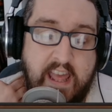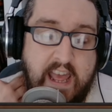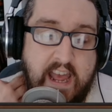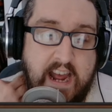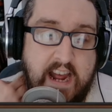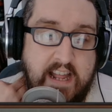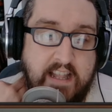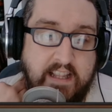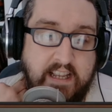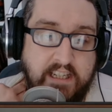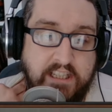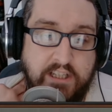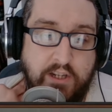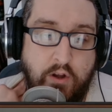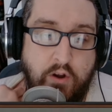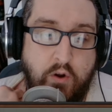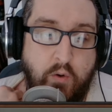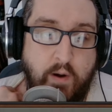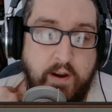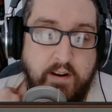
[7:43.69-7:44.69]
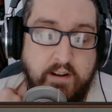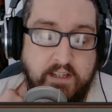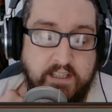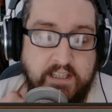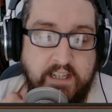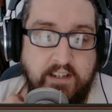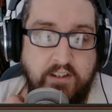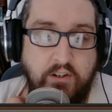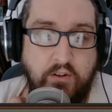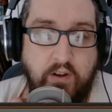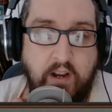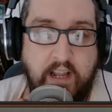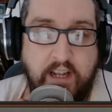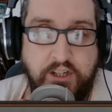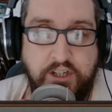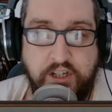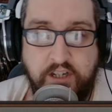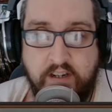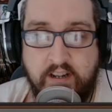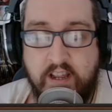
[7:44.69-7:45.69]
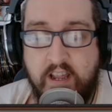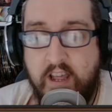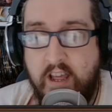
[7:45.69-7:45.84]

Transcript: and they slot quite nicely into a collection.